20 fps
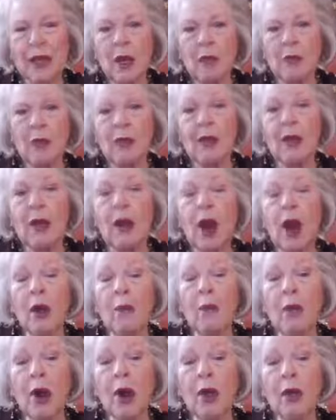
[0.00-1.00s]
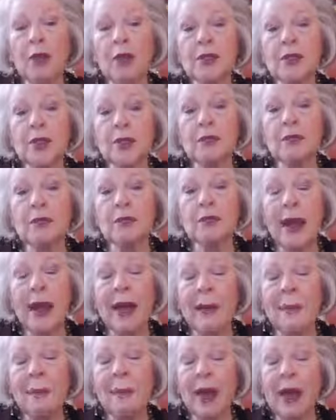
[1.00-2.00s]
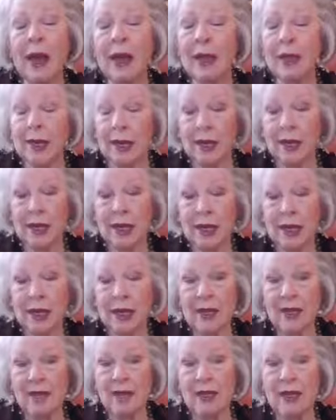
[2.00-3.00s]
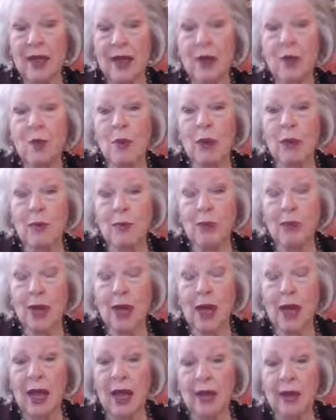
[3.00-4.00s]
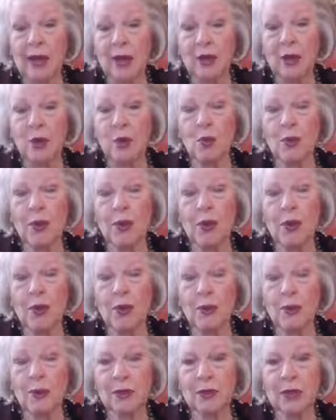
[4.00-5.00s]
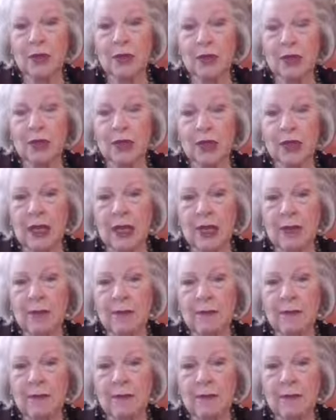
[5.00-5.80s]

But there are parts of my body that I want to hide. I don't want others to see.